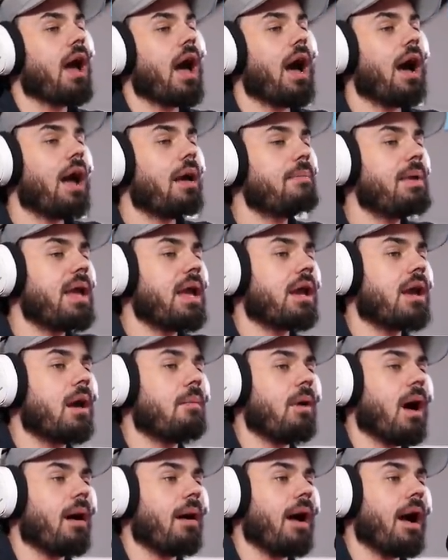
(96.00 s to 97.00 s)
I mean,
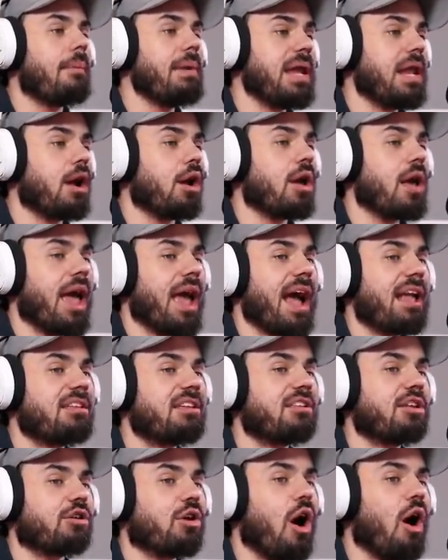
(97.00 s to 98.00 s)
come on. Uh, I mean, okay, I
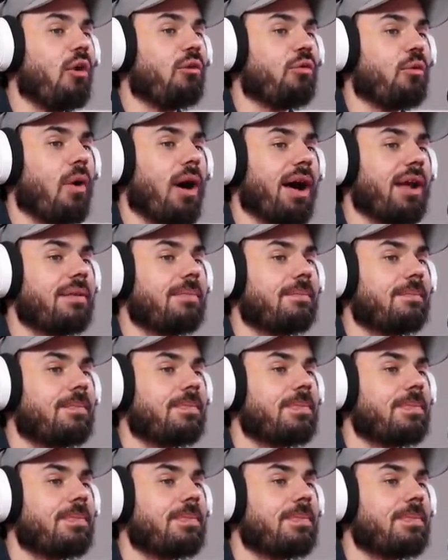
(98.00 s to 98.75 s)
did the golf one.